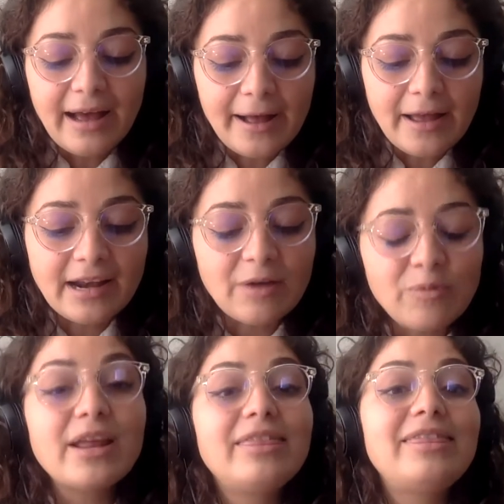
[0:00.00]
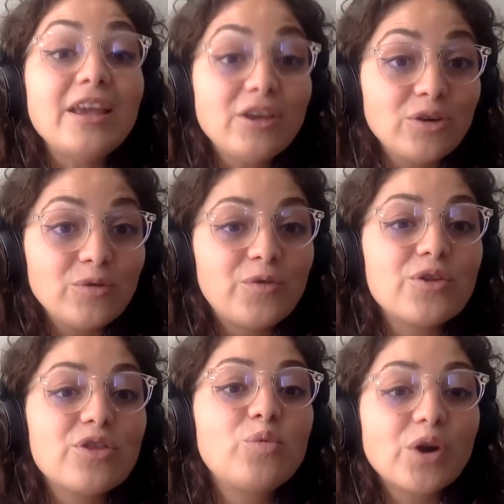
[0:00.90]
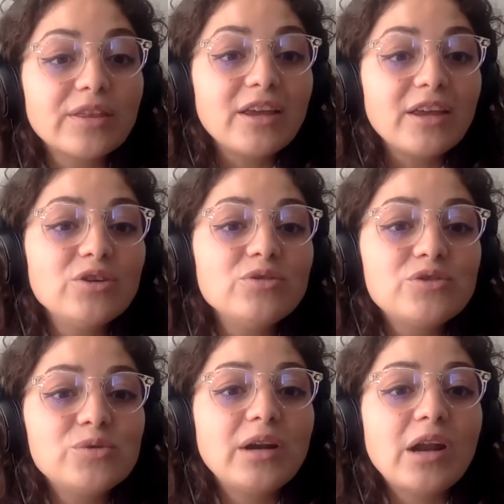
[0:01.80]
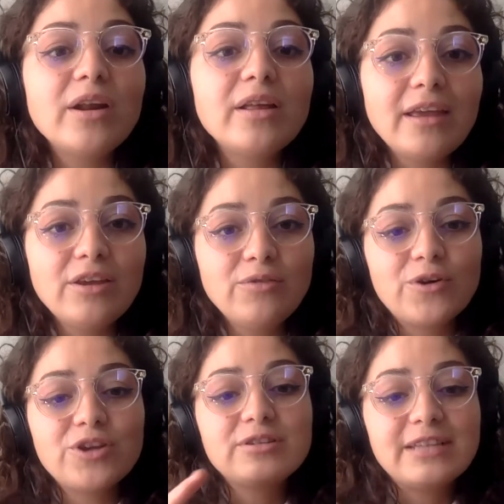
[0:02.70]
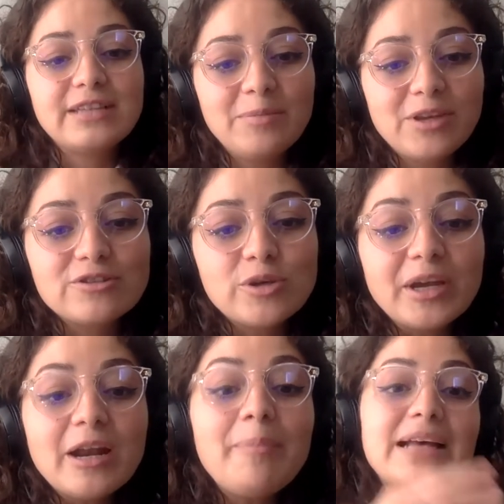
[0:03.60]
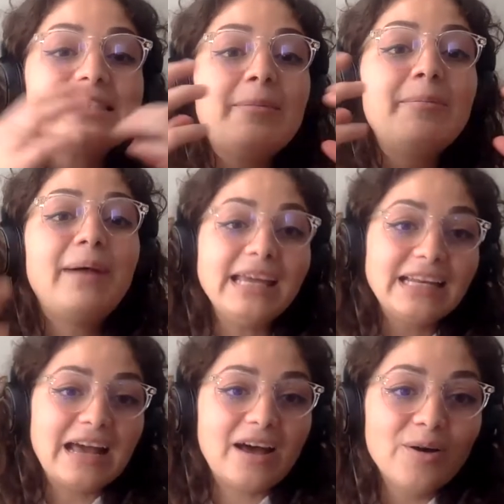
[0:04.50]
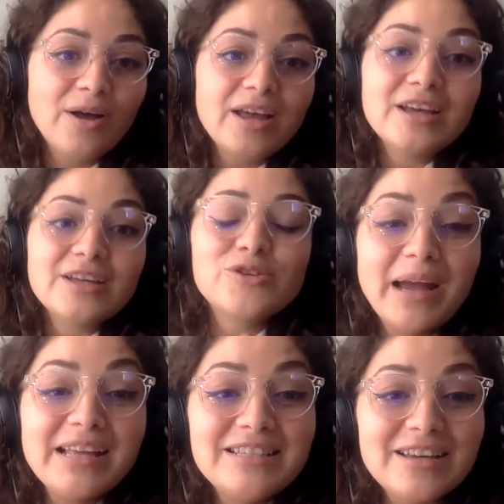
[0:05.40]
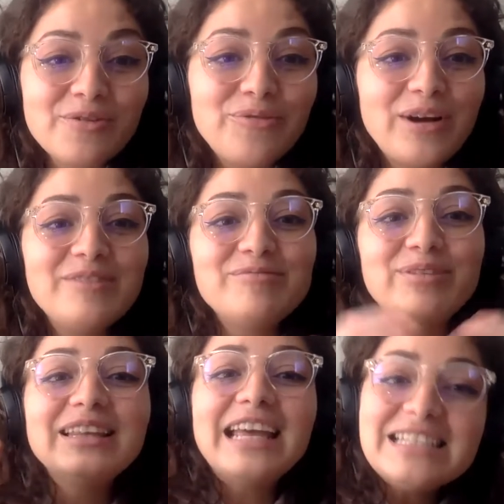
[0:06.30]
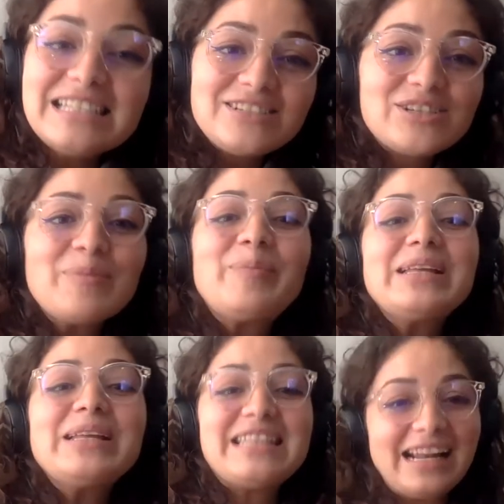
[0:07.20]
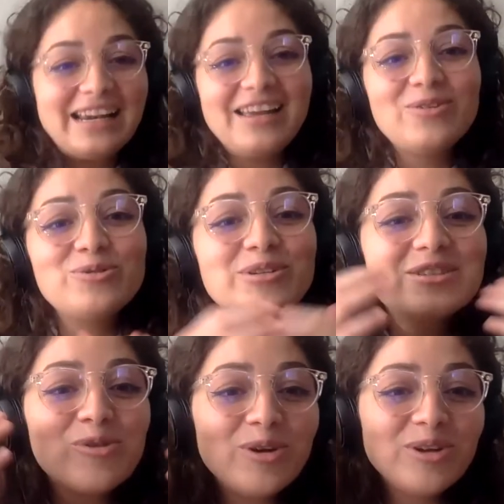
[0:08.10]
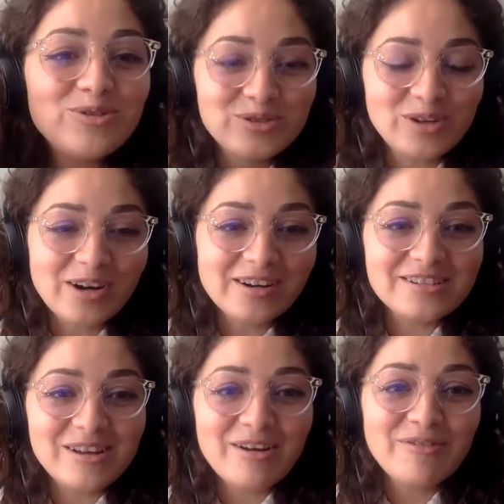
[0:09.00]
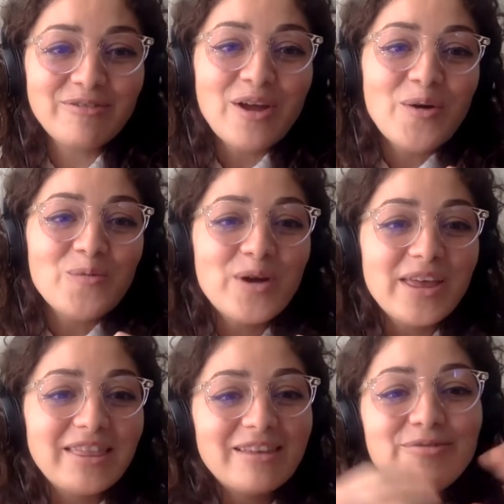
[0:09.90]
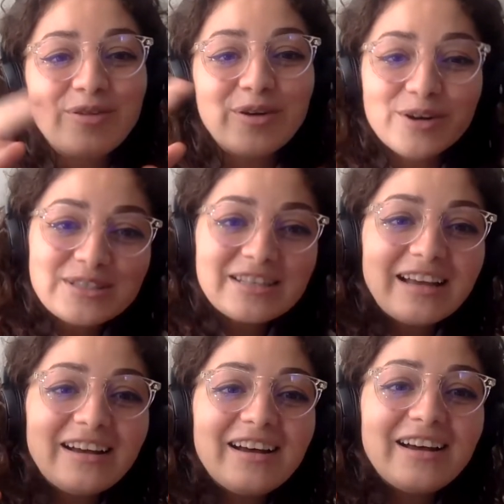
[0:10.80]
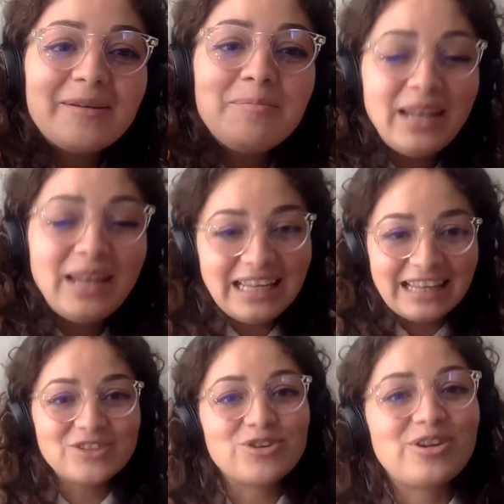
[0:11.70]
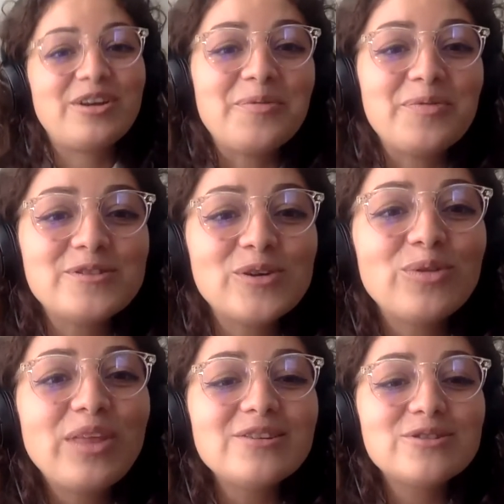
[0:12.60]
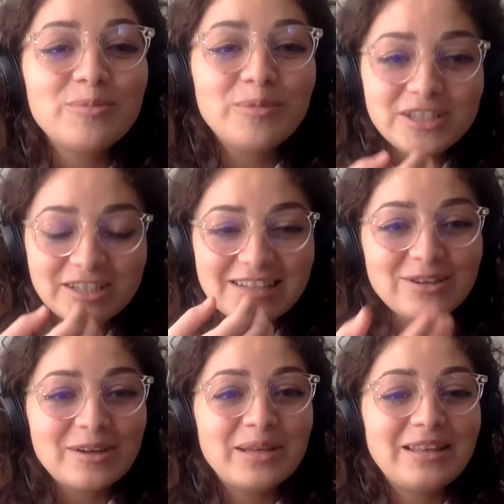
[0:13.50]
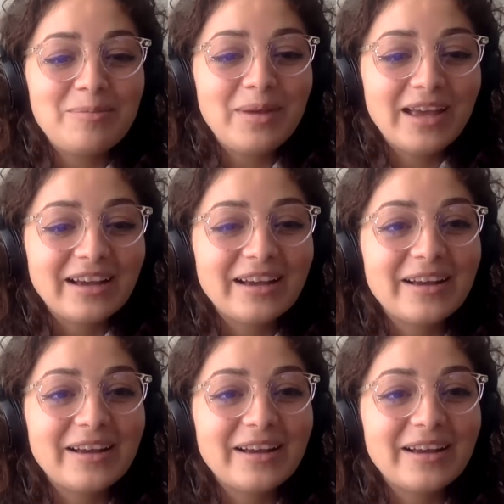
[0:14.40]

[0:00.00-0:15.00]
And I want to thank you for the work that you do, and I want to thank you for your time here. So I'm going to pass the mic now to my dear friend, Valincy-Jean Patelli, who is going to start us off with the first mini lecture here. So thank you so much, Tlasukamatimiak.